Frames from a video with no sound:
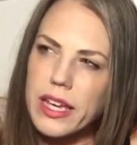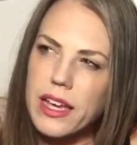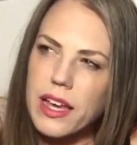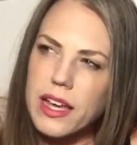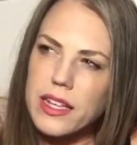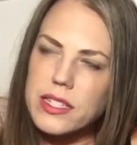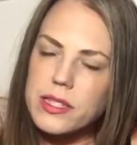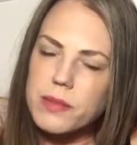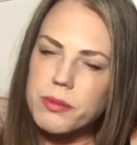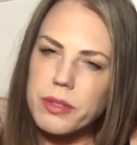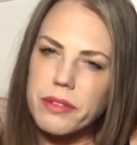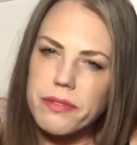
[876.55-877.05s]

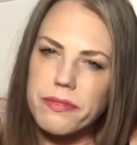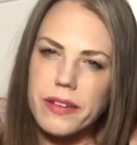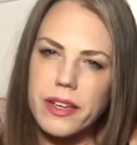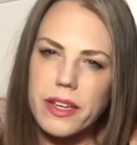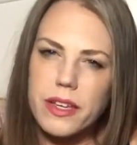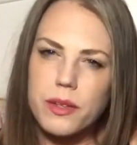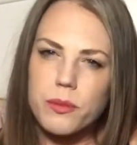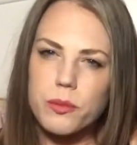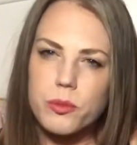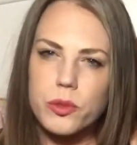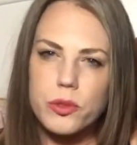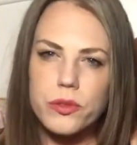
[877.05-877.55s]
asked me if I
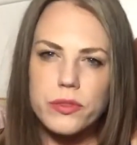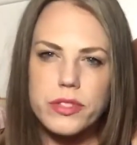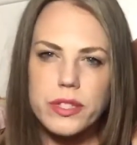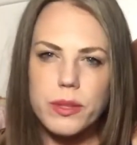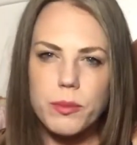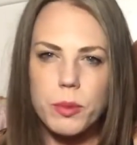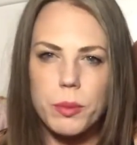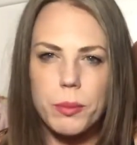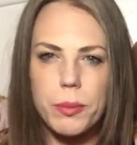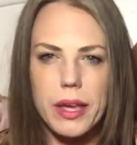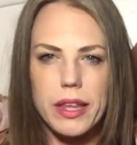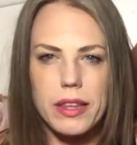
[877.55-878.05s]
could move
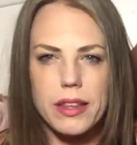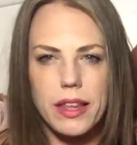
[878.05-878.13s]
some of my,